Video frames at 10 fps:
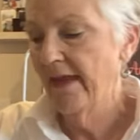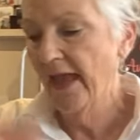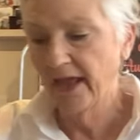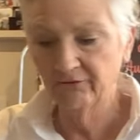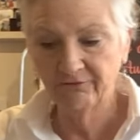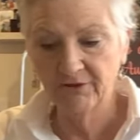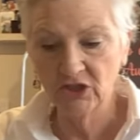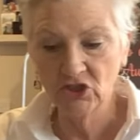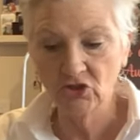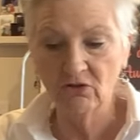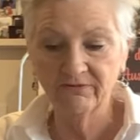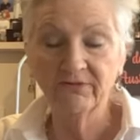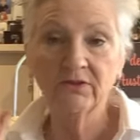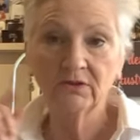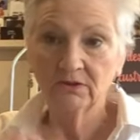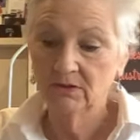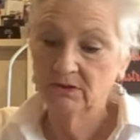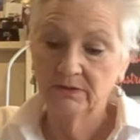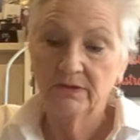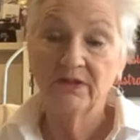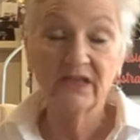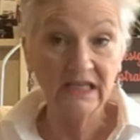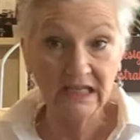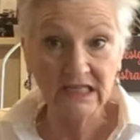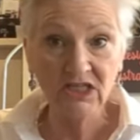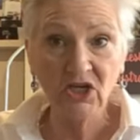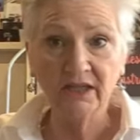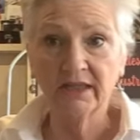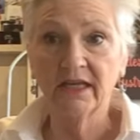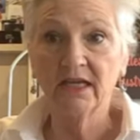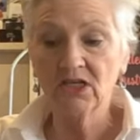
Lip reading: and finish off the inside leg.